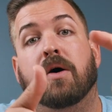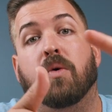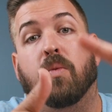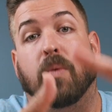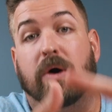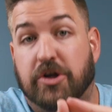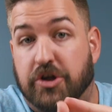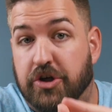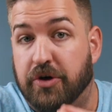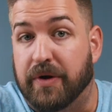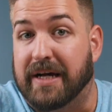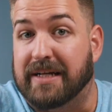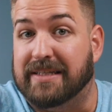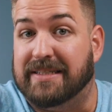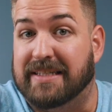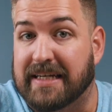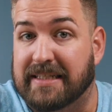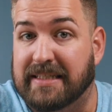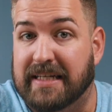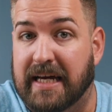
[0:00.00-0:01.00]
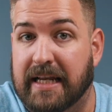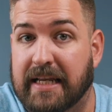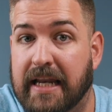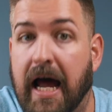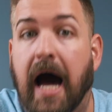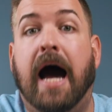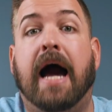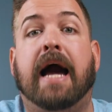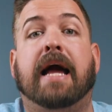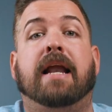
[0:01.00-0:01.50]
When shooting in
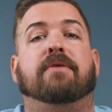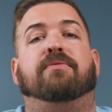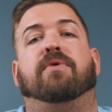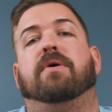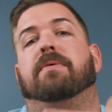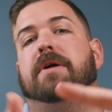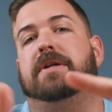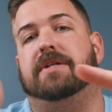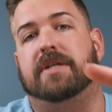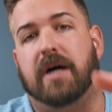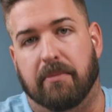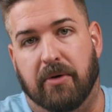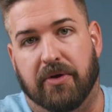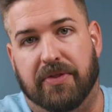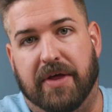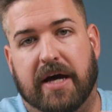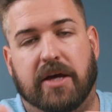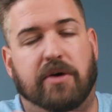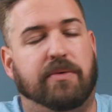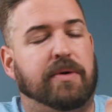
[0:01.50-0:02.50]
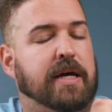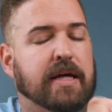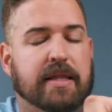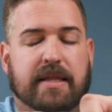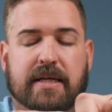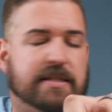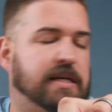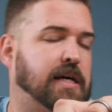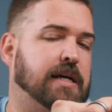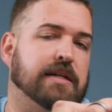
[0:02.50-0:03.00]
16:9, if we were to double that, you would
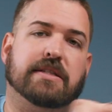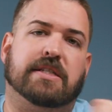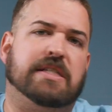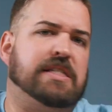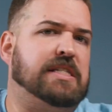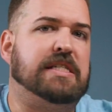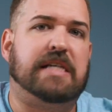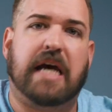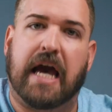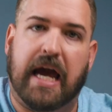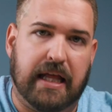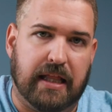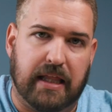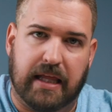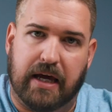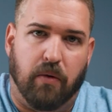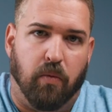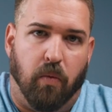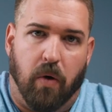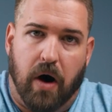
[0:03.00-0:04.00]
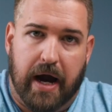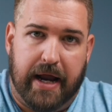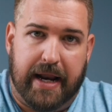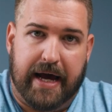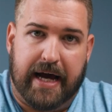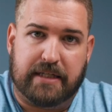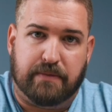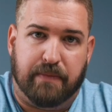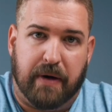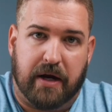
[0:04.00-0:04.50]
get this insanely wide
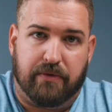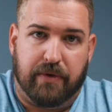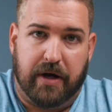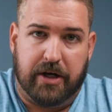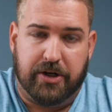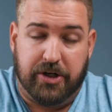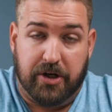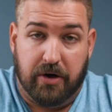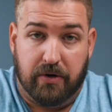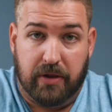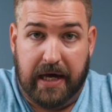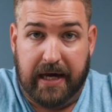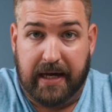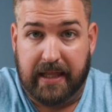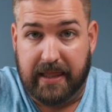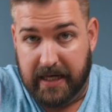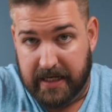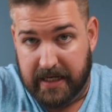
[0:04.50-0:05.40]
aspect ratio like